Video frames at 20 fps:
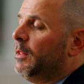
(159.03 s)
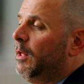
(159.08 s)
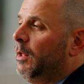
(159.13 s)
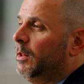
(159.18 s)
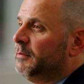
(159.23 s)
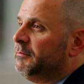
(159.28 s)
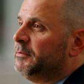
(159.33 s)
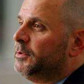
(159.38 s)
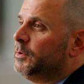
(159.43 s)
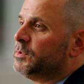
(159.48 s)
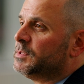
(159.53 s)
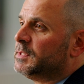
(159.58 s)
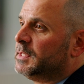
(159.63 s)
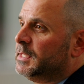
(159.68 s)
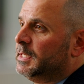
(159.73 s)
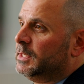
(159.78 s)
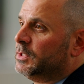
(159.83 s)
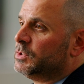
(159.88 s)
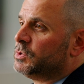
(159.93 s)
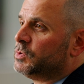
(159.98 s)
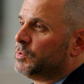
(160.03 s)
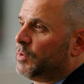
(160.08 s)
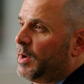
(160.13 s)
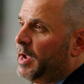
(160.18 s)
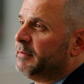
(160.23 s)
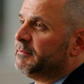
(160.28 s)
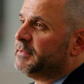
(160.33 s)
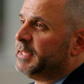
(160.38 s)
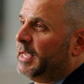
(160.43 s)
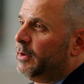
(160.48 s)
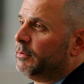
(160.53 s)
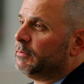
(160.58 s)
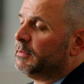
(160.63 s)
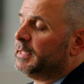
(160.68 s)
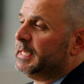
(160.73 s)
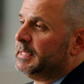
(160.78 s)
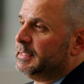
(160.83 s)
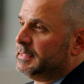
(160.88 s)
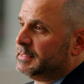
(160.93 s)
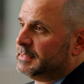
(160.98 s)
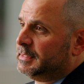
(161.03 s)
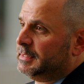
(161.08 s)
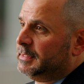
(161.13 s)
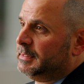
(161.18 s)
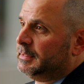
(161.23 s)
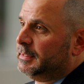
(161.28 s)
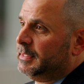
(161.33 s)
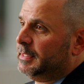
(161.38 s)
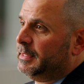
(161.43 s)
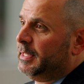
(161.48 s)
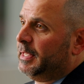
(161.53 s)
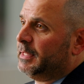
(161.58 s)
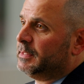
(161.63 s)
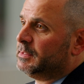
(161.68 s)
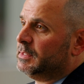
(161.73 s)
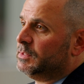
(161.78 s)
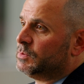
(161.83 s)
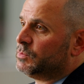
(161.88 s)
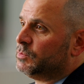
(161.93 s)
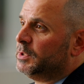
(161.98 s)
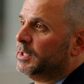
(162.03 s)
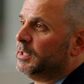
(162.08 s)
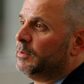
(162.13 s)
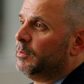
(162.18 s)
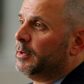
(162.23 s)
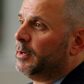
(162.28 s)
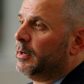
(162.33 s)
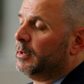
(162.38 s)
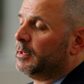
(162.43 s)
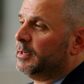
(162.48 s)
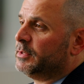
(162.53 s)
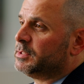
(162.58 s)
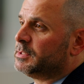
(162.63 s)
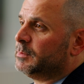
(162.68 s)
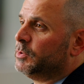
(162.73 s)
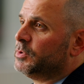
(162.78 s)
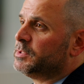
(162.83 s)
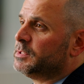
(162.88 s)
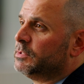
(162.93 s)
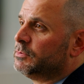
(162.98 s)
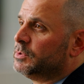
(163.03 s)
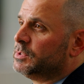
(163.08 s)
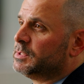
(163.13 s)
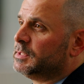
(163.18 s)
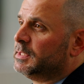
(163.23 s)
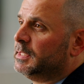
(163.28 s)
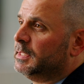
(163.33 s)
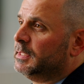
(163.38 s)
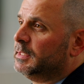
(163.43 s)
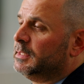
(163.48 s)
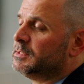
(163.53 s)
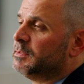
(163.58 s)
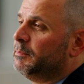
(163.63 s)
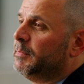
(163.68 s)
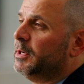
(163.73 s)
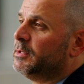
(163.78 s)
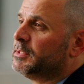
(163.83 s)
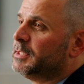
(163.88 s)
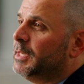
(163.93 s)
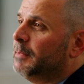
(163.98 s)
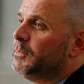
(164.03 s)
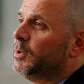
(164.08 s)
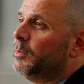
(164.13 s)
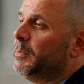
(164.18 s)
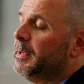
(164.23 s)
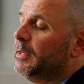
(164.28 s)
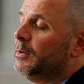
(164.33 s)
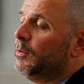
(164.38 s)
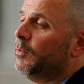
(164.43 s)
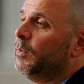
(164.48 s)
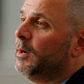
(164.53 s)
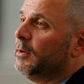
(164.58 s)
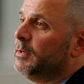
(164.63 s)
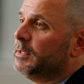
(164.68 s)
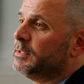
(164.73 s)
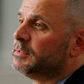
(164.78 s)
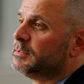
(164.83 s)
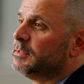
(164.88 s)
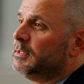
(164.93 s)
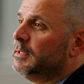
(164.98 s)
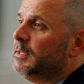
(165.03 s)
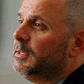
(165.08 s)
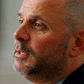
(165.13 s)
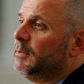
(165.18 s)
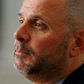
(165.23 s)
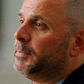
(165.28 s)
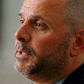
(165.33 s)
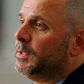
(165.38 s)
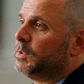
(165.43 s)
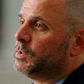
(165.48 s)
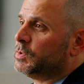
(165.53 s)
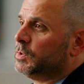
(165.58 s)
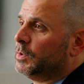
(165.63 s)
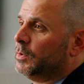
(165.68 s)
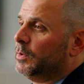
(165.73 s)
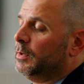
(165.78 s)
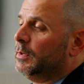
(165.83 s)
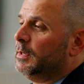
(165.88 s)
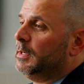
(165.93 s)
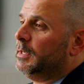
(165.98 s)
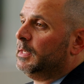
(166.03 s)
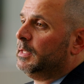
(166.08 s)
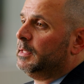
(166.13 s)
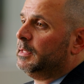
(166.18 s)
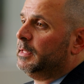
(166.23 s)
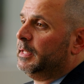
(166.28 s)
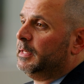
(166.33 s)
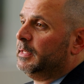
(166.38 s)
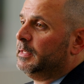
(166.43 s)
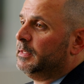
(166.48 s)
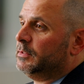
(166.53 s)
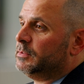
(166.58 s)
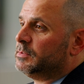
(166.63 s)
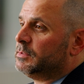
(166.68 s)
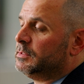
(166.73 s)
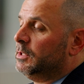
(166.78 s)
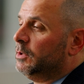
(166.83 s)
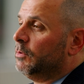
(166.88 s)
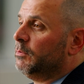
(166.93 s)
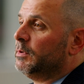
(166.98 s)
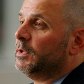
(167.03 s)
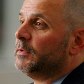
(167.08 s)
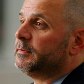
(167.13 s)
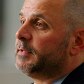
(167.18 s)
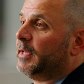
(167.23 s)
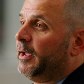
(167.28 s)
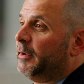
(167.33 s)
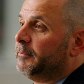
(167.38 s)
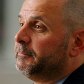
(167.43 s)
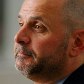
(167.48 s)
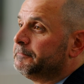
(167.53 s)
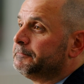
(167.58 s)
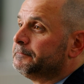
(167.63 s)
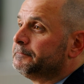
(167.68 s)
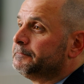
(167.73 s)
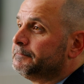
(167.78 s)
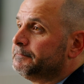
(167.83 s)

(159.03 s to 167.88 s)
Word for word: all of those things drive down latency, and that is really what our customer is interested in, is a maritime domain awareness picture that is near real time.